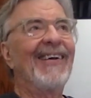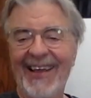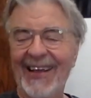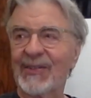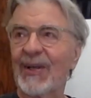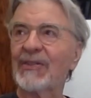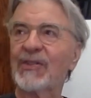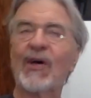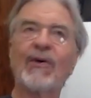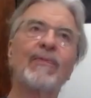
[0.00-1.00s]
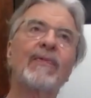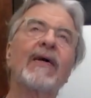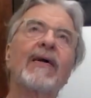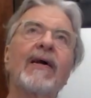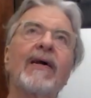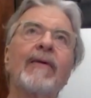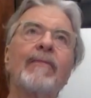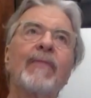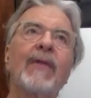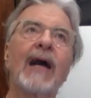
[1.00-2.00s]
And so
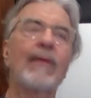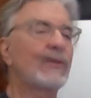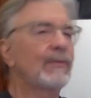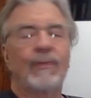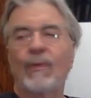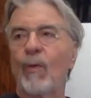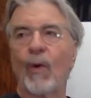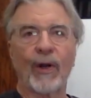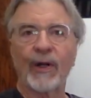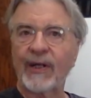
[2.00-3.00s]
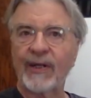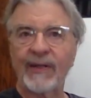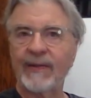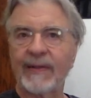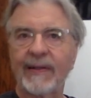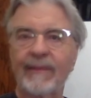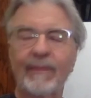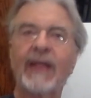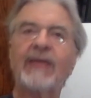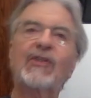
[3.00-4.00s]
I would work
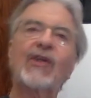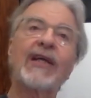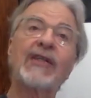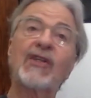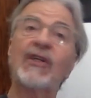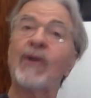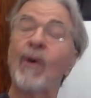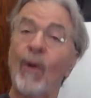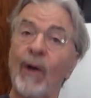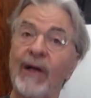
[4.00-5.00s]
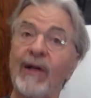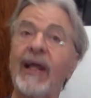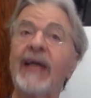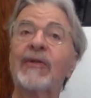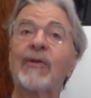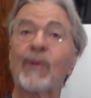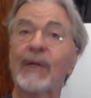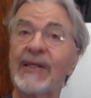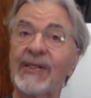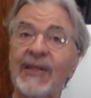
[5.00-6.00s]
changing oil and
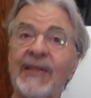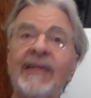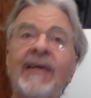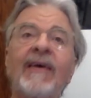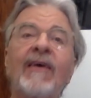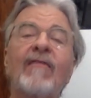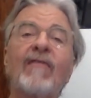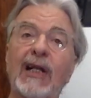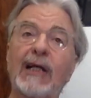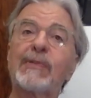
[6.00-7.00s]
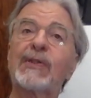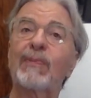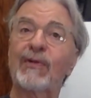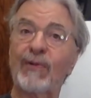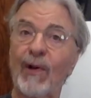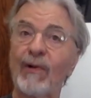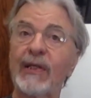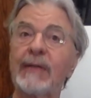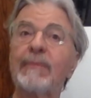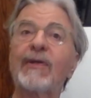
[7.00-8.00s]
greasing Phillips
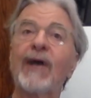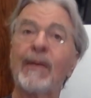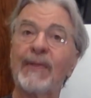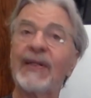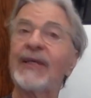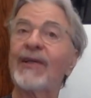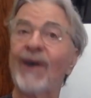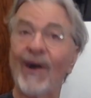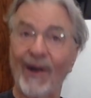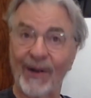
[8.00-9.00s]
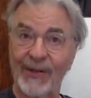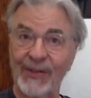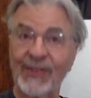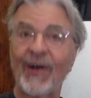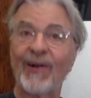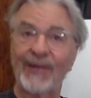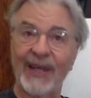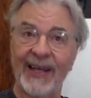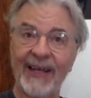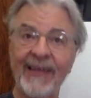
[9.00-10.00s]
Petroleum Company cars all
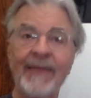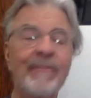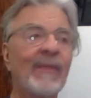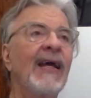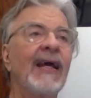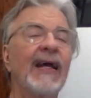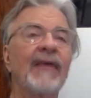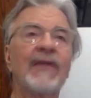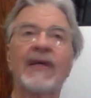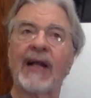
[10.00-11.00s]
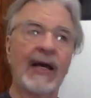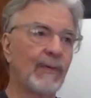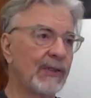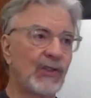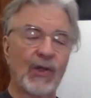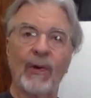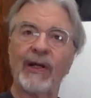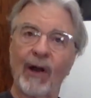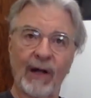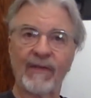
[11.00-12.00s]
day. And then I would
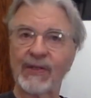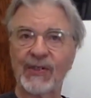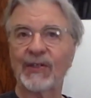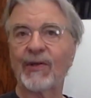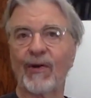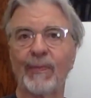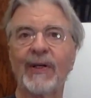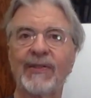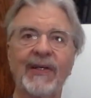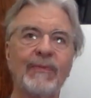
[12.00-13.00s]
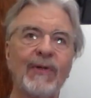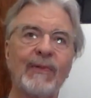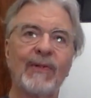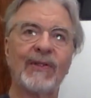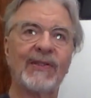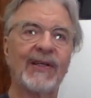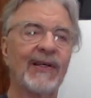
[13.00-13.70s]
join Arvis in Kermit and we would,